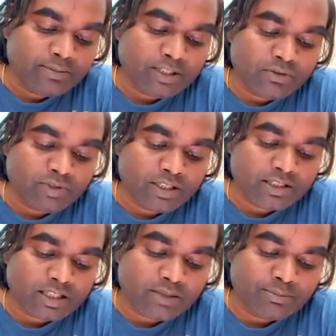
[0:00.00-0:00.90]

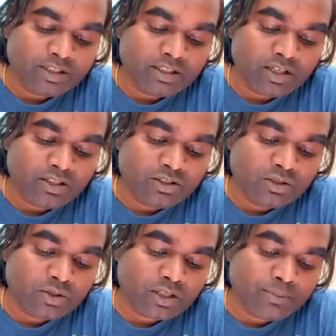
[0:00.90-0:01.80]
inverse of the
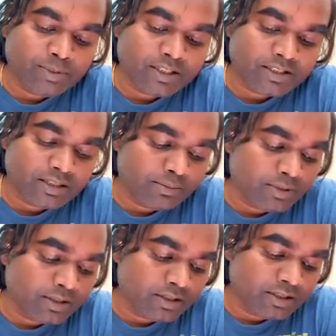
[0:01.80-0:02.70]
non-zero complex
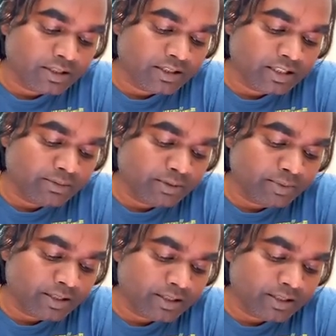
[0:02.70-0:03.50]
number is given by